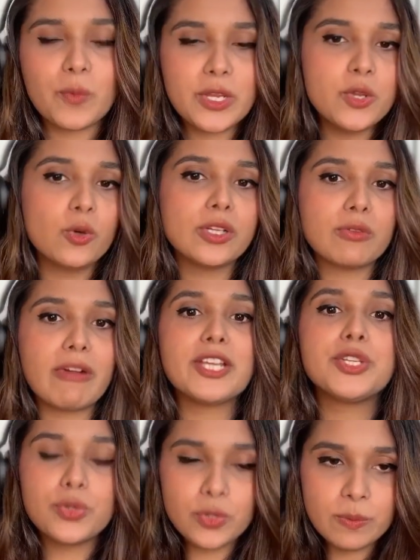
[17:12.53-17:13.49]
that we know the
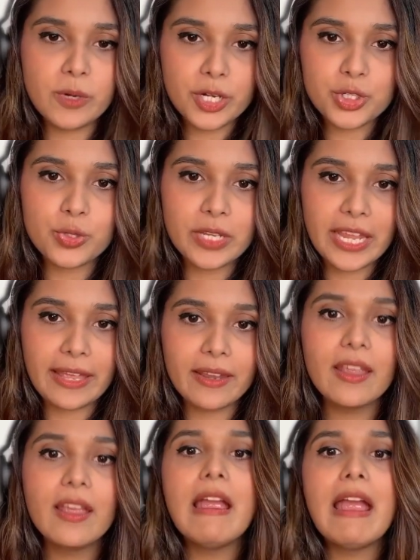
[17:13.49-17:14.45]
right toothbrush to get,